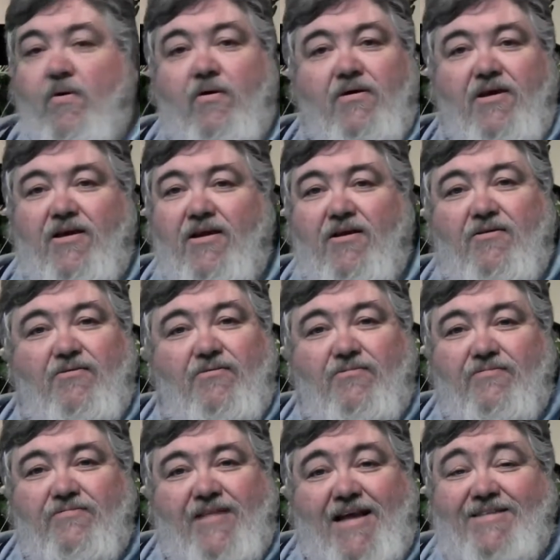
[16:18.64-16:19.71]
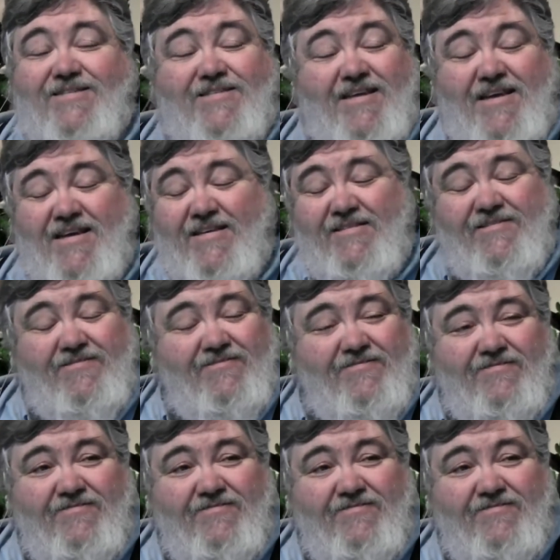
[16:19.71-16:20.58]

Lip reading: Well, you know, that's sin.